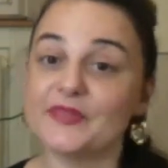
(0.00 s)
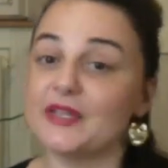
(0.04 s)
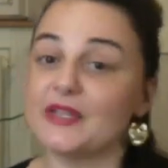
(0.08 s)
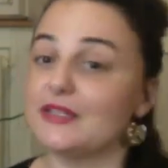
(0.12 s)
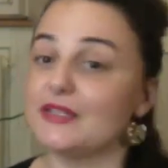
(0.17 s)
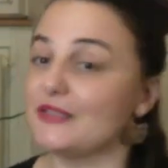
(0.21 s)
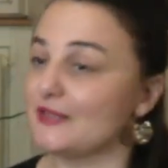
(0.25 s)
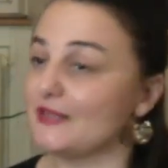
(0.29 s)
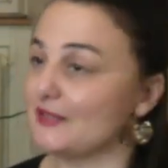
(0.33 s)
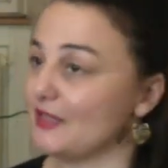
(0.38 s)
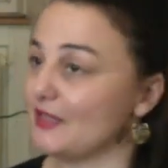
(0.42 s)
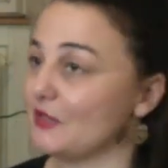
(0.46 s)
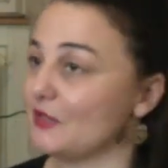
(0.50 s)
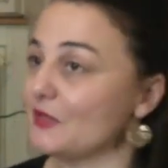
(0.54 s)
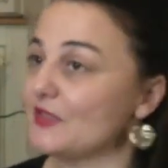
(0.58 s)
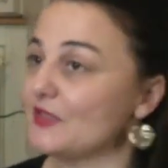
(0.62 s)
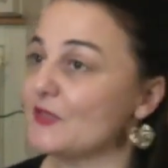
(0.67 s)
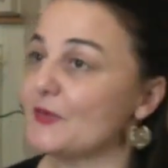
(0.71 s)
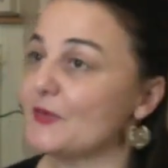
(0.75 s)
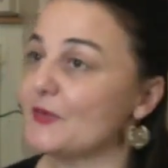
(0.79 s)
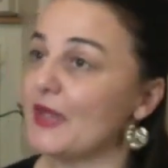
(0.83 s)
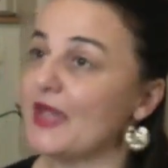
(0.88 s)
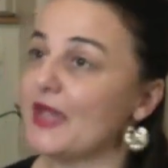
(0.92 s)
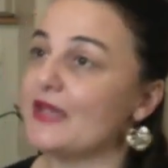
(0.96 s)
The sacred
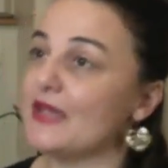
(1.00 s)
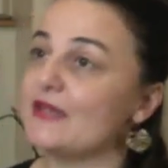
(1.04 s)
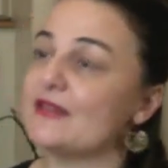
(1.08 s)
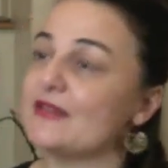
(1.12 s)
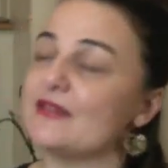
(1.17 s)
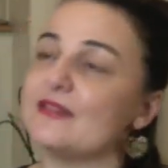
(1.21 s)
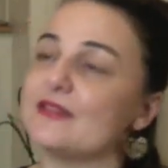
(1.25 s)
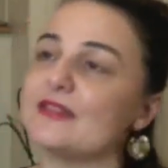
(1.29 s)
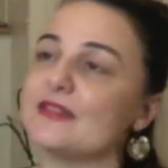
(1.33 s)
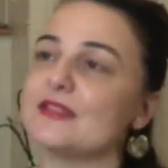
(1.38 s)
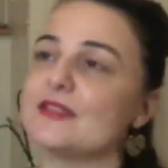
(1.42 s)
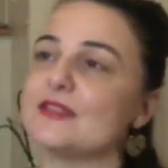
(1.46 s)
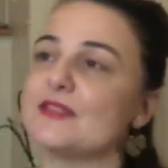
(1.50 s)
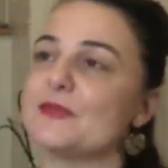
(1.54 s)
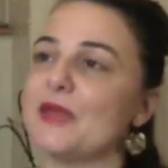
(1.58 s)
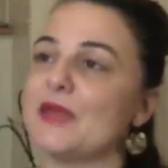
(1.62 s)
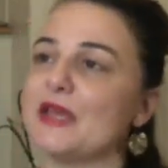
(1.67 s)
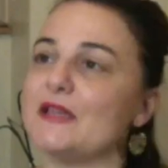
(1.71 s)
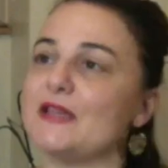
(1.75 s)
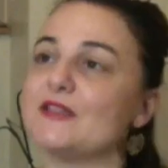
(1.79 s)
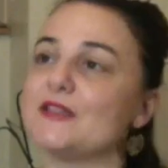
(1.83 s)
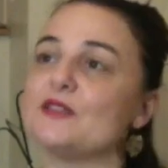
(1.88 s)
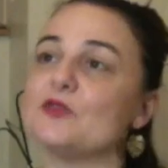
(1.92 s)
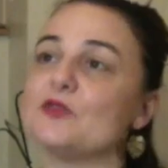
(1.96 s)
space is the
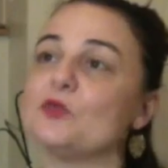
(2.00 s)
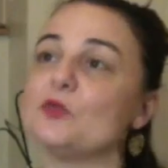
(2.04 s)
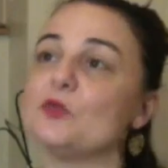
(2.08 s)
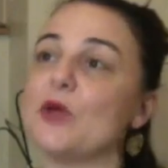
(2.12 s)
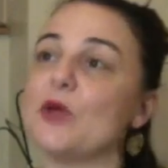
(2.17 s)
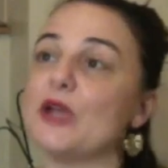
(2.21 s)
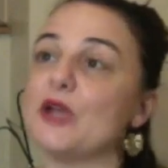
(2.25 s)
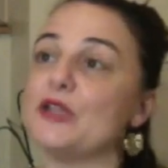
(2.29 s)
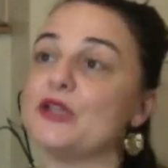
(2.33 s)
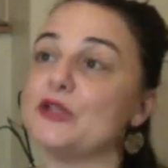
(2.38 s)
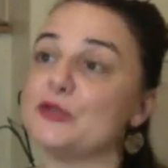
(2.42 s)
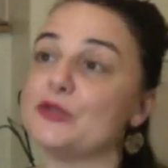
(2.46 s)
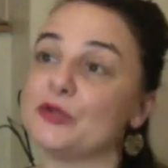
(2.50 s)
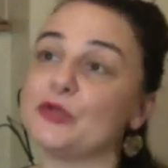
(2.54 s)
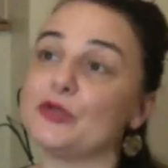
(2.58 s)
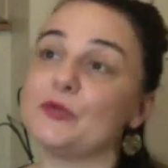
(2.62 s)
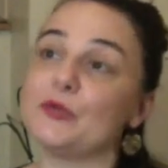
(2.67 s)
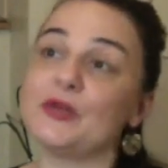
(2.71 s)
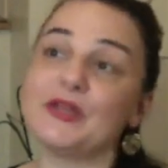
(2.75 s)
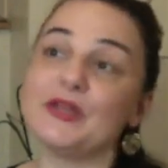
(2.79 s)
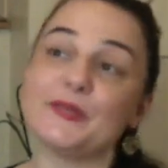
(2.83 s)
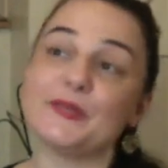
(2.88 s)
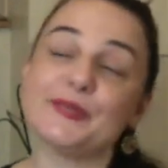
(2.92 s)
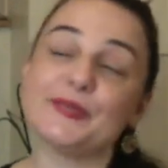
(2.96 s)
space where you
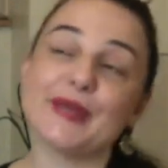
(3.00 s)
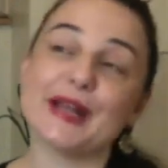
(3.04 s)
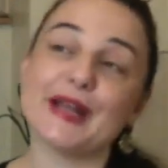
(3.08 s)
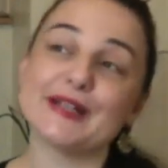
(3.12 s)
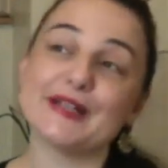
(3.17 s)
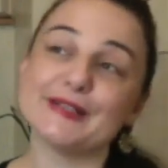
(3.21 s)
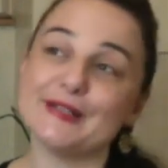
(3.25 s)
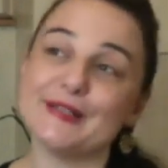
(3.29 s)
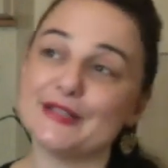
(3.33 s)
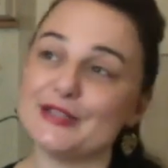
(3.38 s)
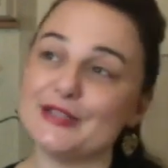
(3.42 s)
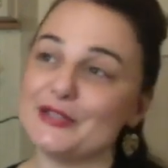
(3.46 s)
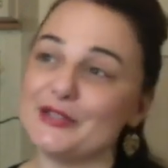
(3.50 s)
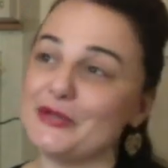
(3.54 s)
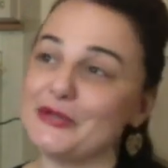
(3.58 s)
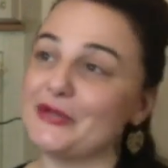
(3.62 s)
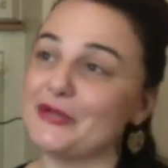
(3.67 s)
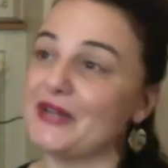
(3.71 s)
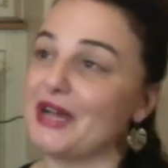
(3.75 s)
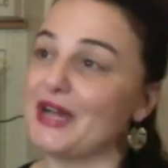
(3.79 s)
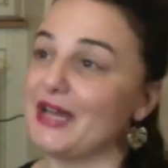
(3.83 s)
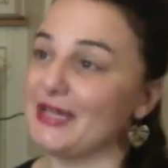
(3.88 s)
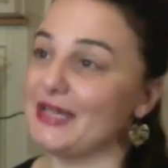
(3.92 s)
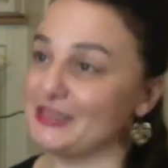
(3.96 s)
normally practice
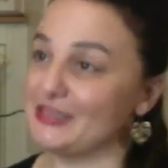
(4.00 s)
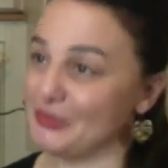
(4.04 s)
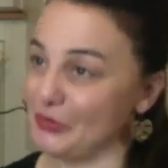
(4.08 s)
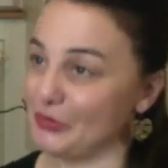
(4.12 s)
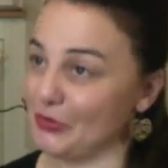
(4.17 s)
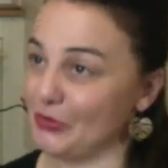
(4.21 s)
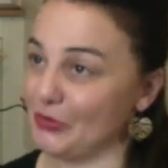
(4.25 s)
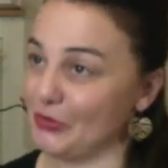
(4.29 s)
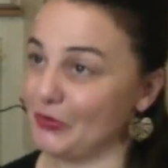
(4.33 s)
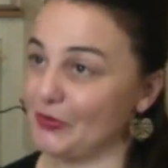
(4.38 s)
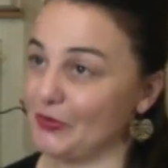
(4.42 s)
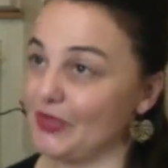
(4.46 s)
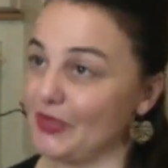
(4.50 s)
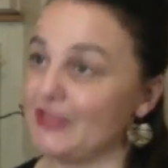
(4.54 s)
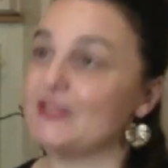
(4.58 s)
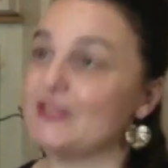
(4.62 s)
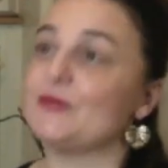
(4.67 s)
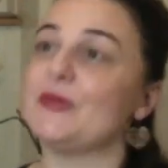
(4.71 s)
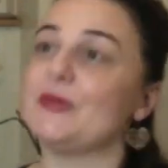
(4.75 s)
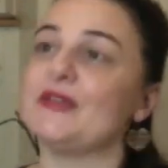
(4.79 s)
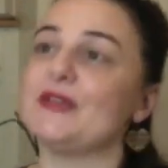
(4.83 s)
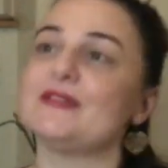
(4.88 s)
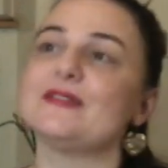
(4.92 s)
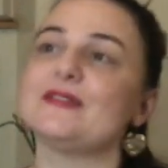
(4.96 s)
yoga at home, a
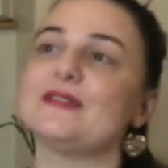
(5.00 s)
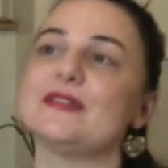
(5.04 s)
space that